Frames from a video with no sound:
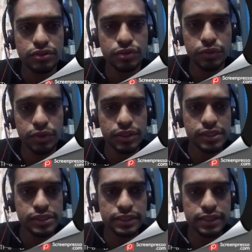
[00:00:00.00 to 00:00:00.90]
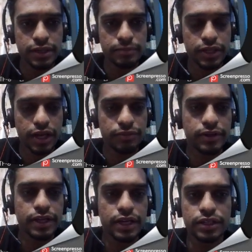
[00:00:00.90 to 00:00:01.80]
So in this example, I've
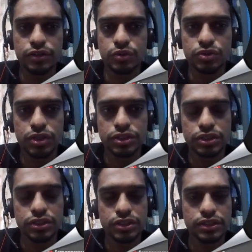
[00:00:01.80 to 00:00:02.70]
created two structure,